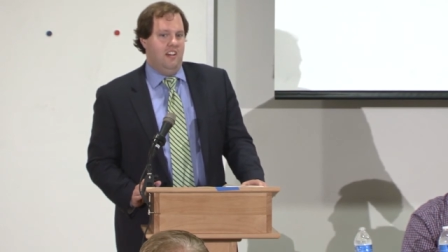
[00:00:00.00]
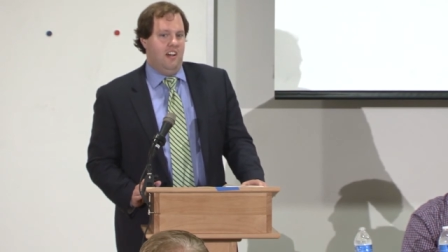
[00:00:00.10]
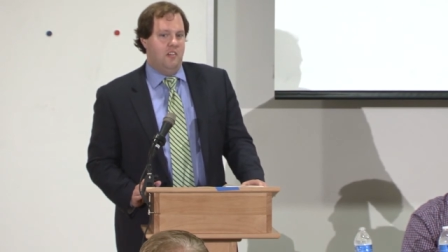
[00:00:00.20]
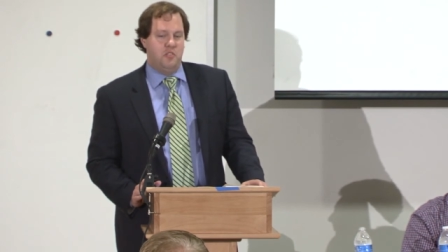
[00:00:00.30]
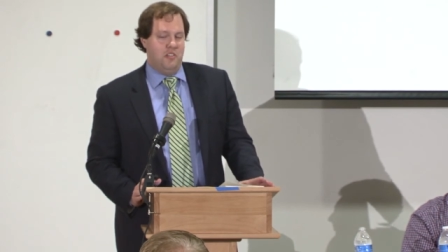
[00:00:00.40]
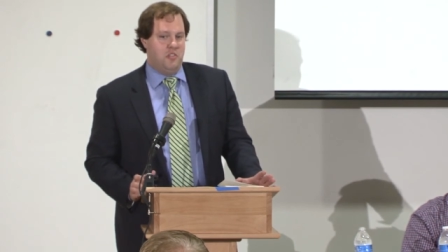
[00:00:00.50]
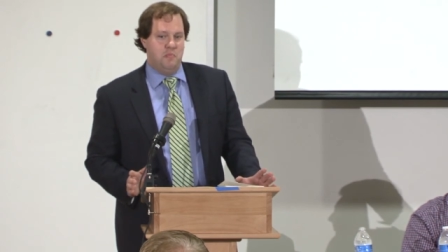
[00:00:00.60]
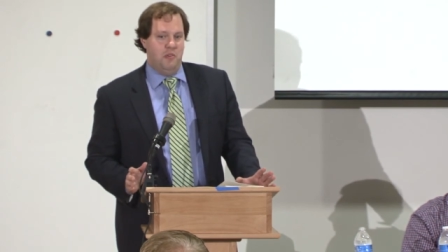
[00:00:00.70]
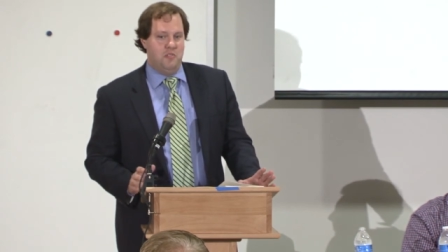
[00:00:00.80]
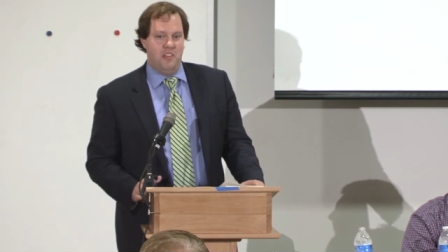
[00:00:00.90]
So I'll
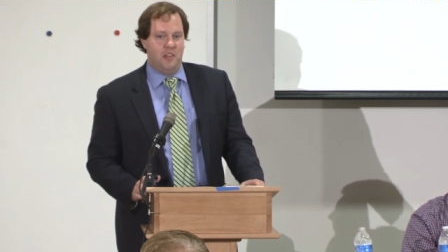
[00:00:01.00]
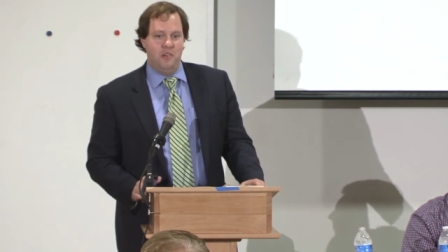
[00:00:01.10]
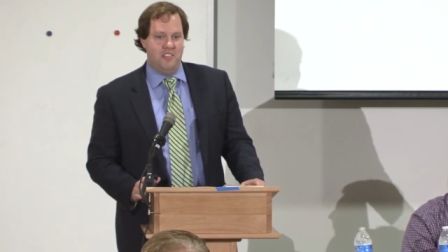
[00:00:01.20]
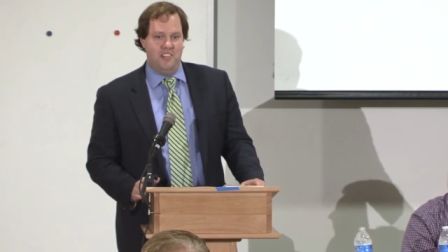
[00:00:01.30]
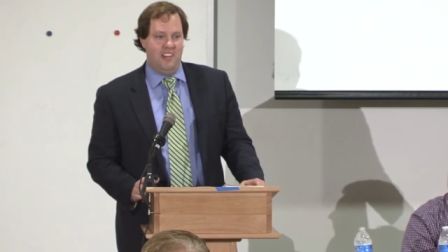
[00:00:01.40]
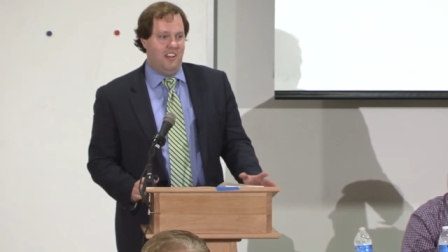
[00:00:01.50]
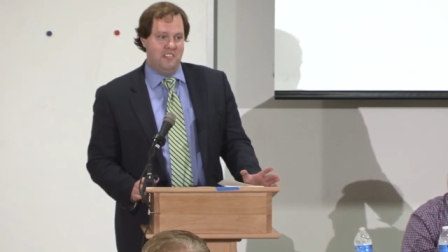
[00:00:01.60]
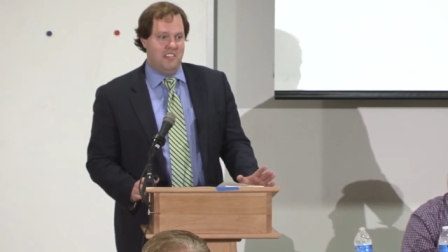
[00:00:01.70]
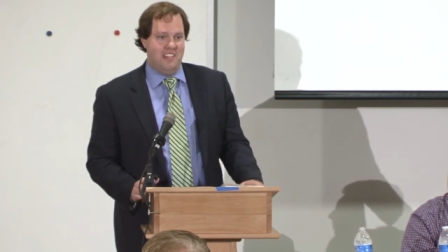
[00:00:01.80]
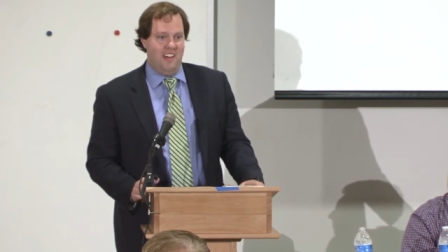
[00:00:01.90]
just pose you that question and I'll
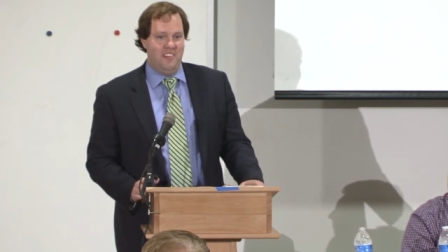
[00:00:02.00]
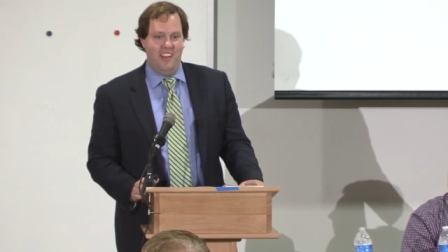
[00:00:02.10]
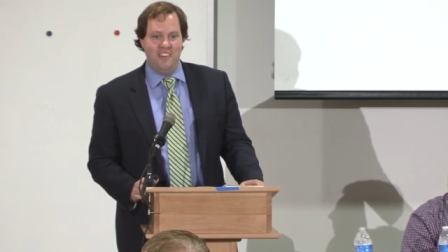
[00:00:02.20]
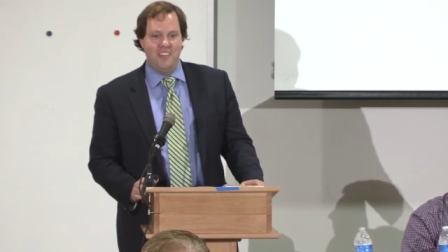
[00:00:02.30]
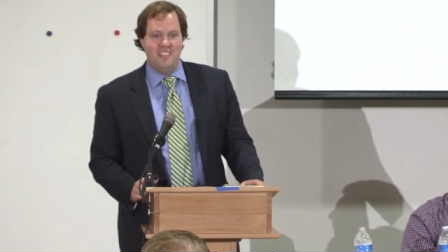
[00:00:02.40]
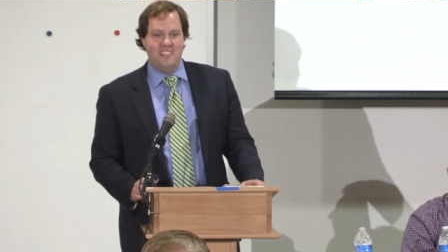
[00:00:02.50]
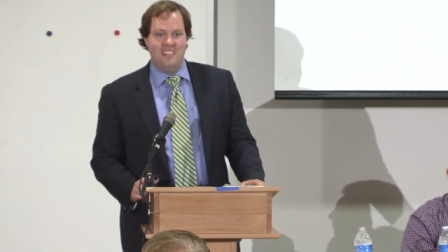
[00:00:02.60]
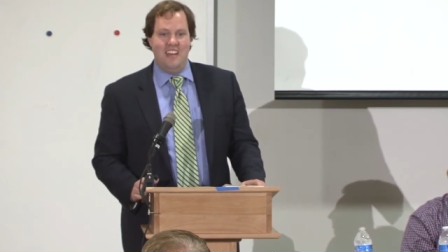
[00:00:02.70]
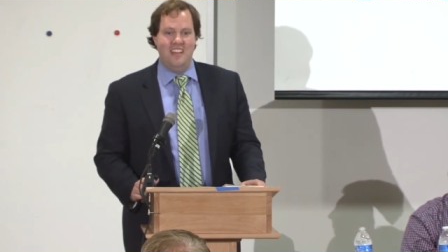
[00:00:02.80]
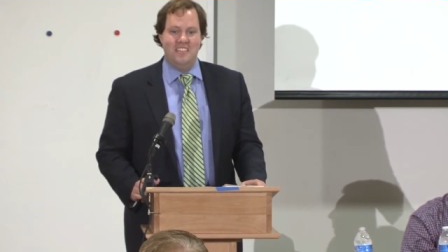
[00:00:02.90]
sit down now, because
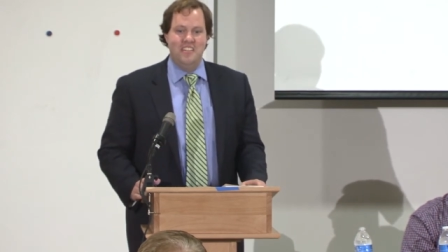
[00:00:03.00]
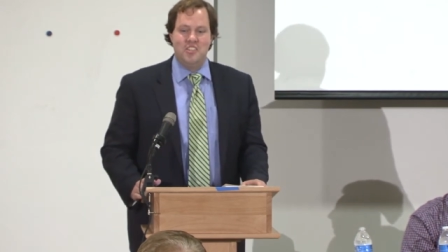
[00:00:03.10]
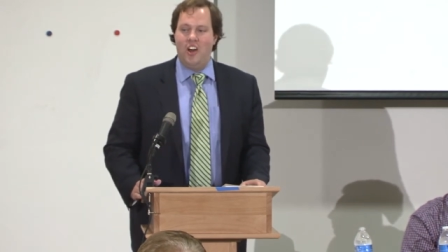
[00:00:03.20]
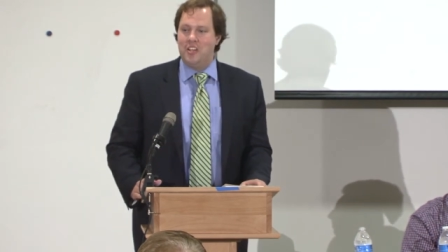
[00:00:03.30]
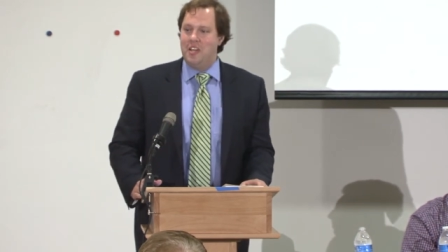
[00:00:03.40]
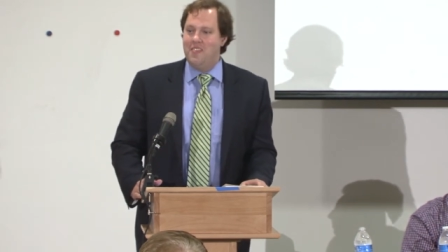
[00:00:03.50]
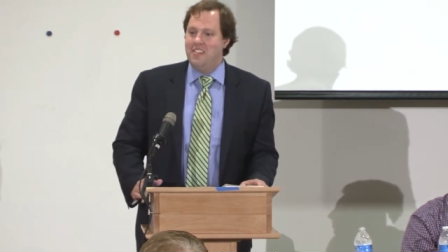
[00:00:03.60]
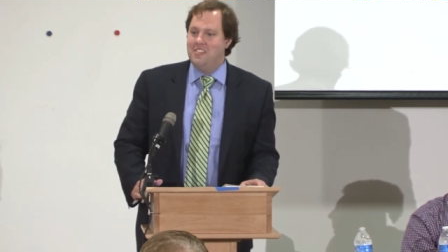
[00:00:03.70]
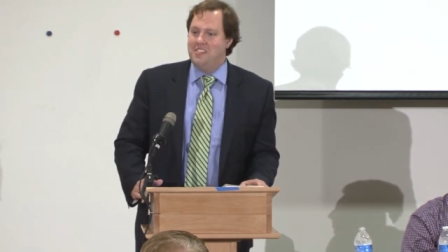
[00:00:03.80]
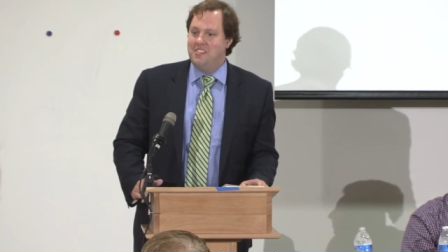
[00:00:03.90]
talking
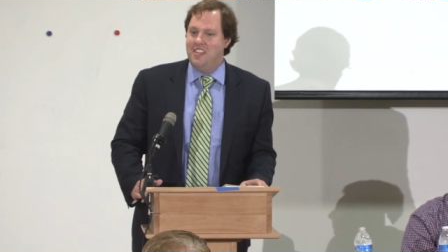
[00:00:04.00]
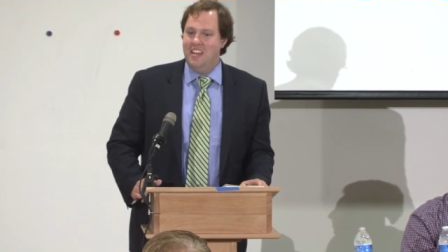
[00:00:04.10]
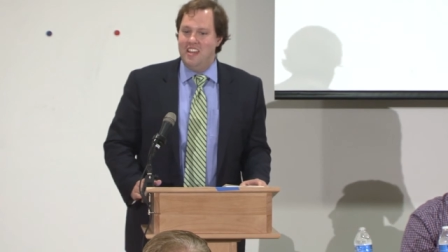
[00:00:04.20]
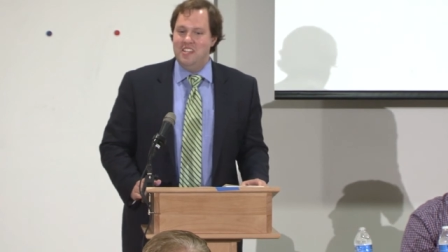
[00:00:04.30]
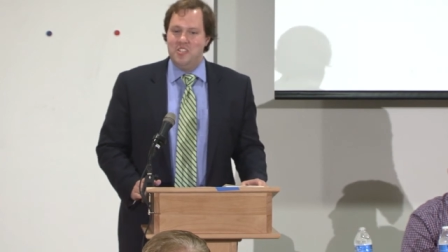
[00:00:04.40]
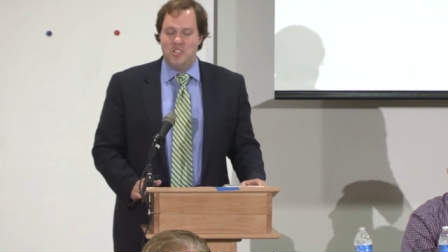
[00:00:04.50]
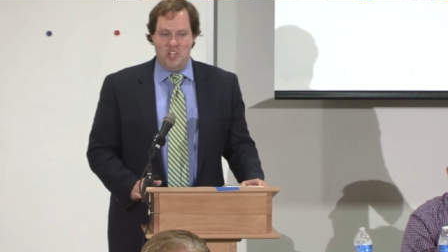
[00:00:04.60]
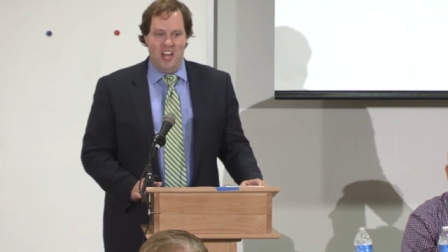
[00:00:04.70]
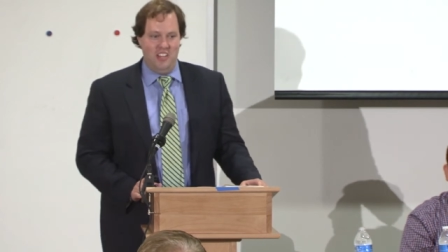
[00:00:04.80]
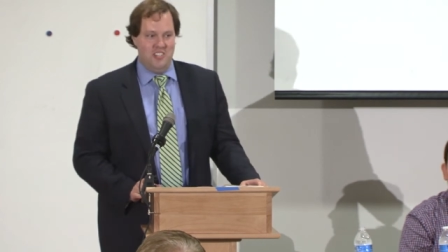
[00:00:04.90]
about this is
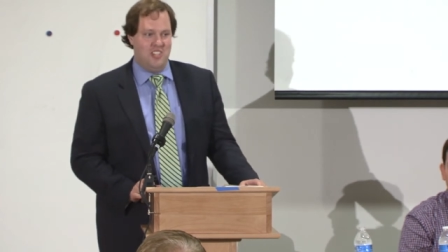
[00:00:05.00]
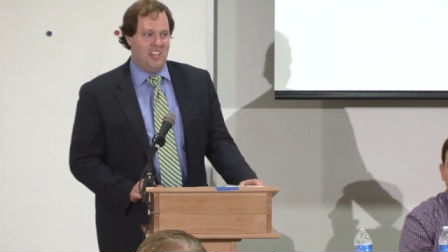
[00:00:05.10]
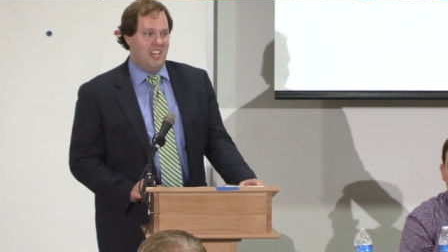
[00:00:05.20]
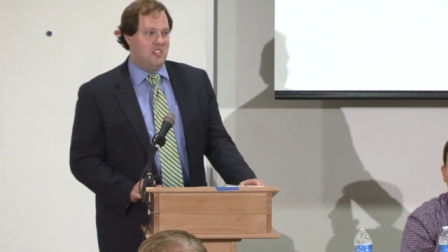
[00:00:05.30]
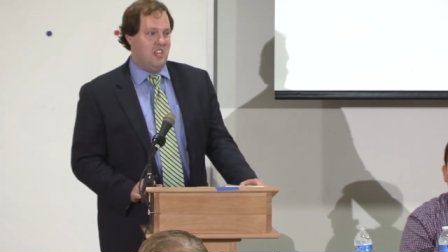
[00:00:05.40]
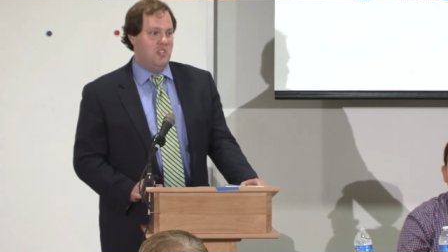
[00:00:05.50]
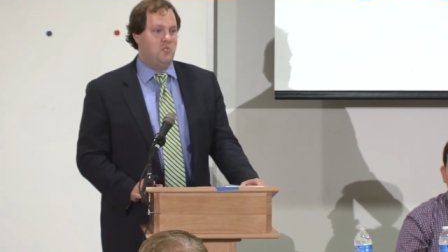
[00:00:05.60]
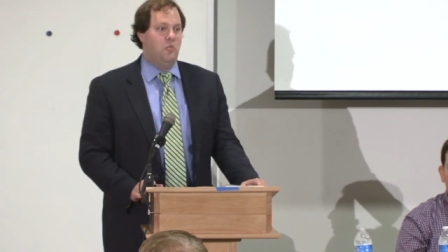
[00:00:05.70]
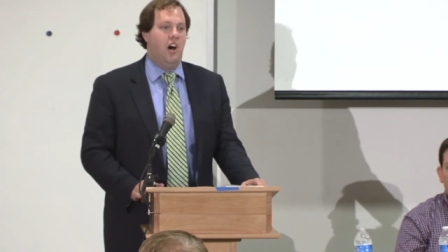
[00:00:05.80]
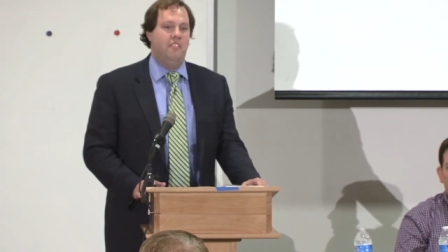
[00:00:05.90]
challenging.
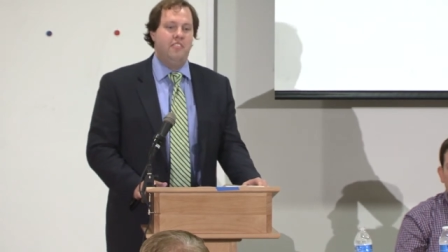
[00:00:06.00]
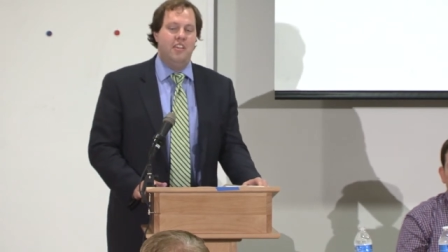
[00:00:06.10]
It's rough.